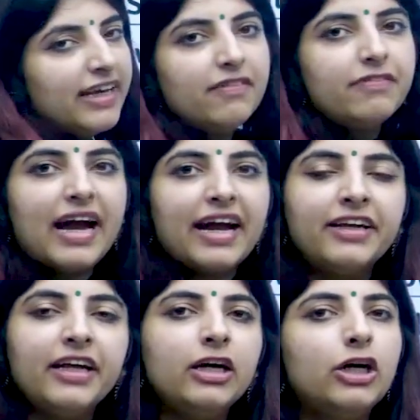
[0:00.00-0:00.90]
give
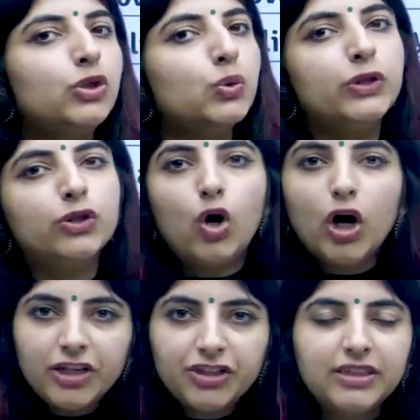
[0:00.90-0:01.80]
ranking to the
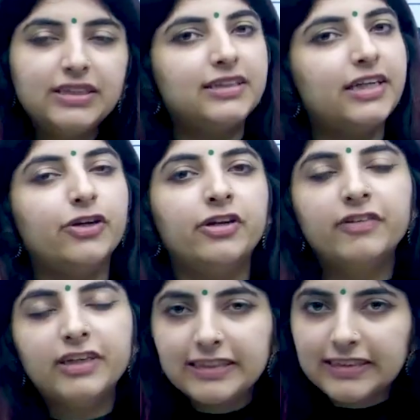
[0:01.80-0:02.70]
colleges, the
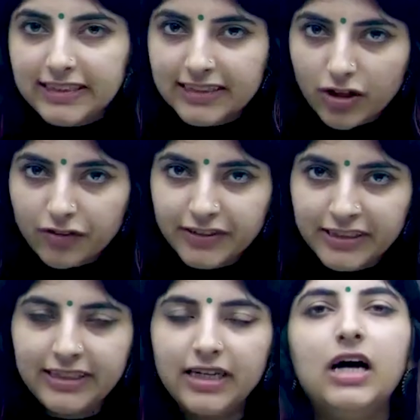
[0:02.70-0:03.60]
universities of
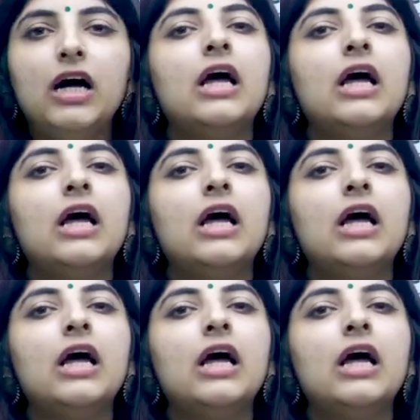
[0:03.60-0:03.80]
India,